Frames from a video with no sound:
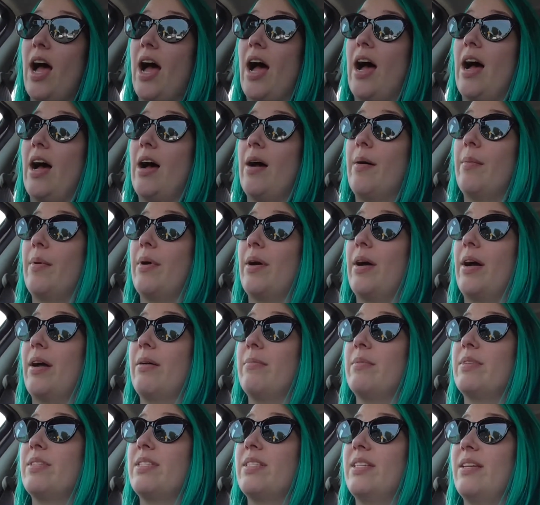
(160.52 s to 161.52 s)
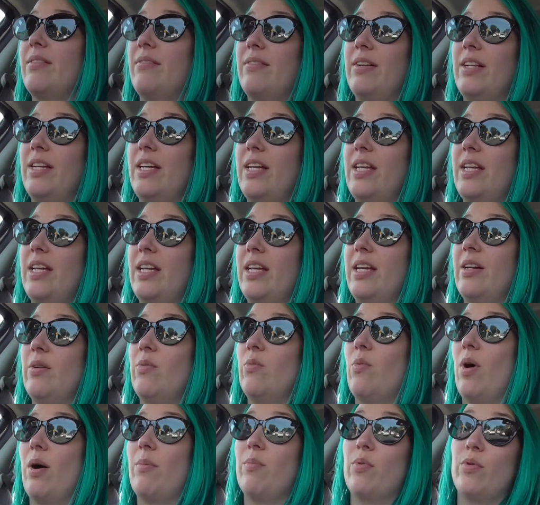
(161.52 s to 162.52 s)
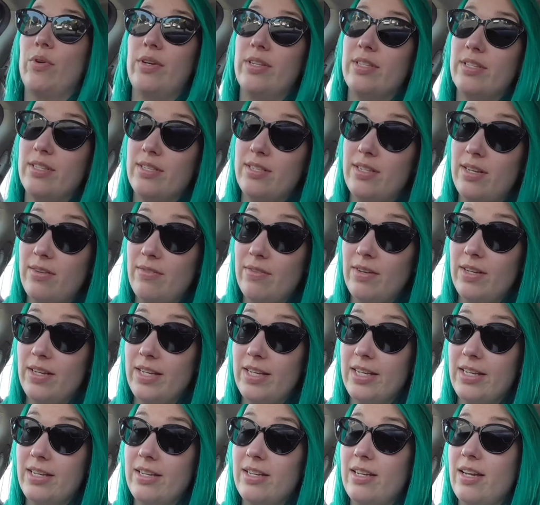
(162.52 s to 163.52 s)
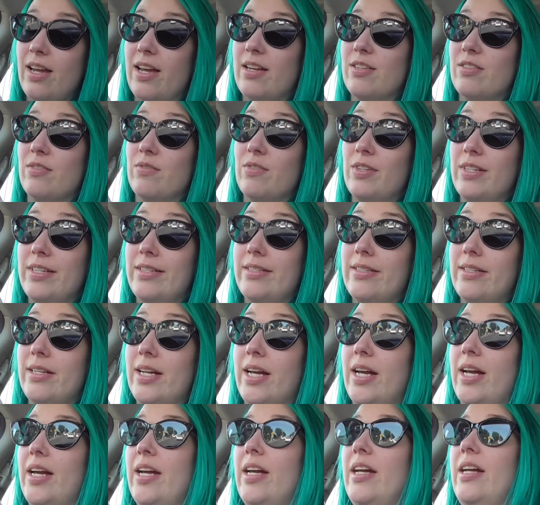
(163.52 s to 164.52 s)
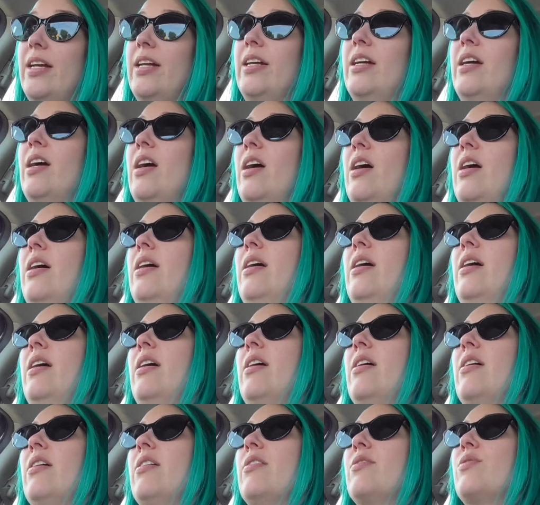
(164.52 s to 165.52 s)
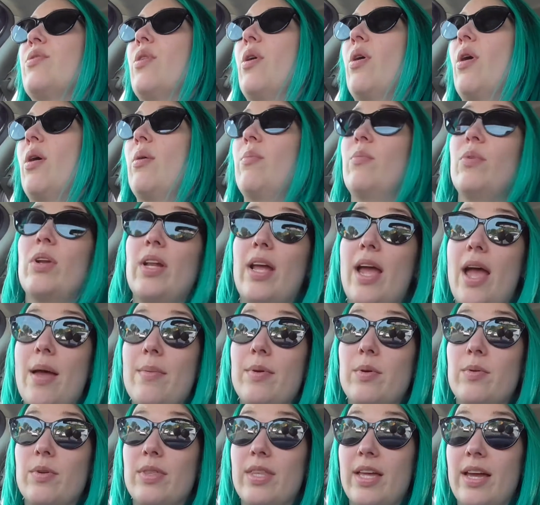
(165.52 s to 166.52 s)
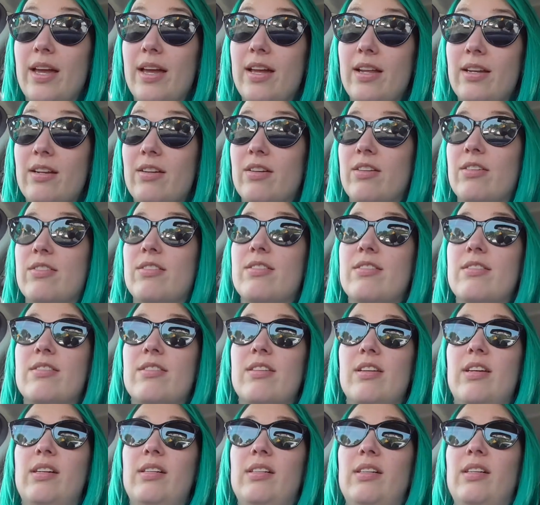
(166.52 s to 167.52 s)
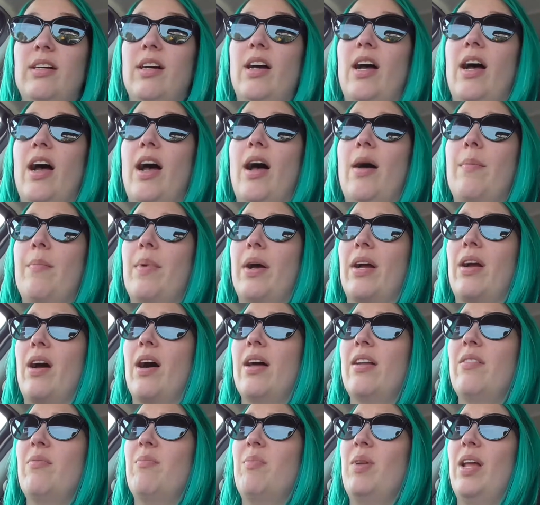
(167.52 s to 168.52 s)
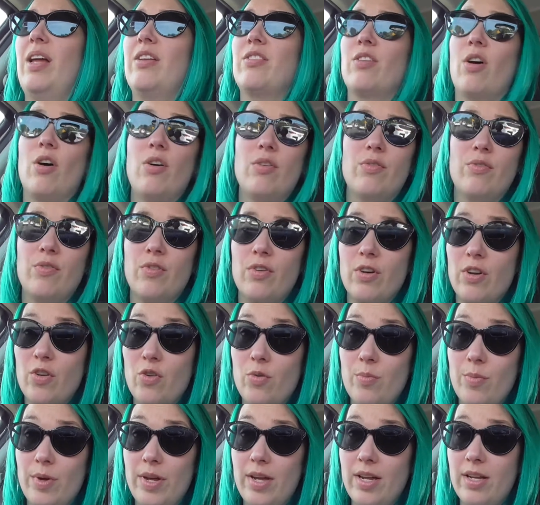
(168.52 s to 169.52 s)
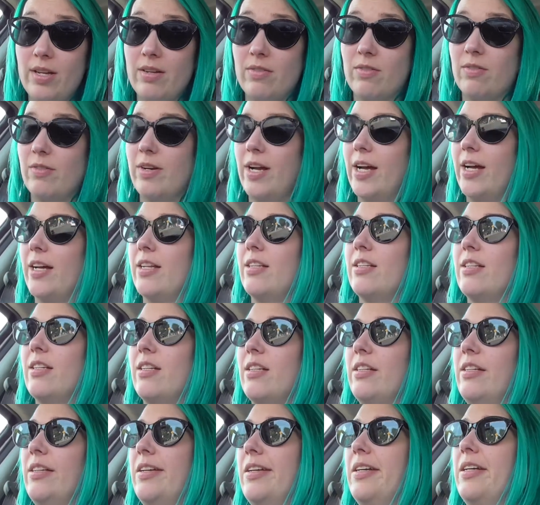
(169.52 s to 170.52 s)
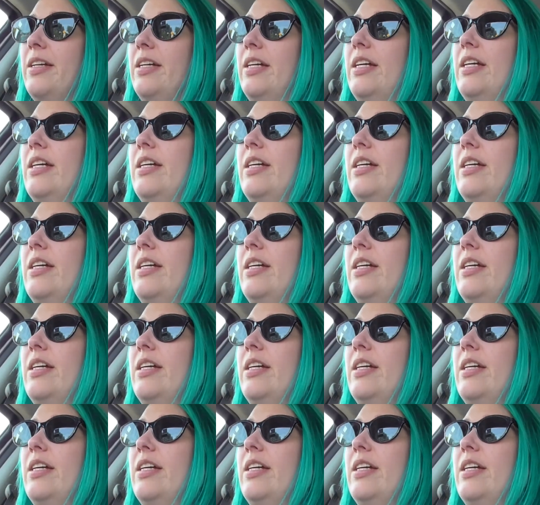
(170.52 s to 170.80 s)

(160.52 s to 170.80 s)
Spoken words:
I'm 71.7 as of yesterday, so I'm really happy with that, because I kind of plateaued for a little bit around the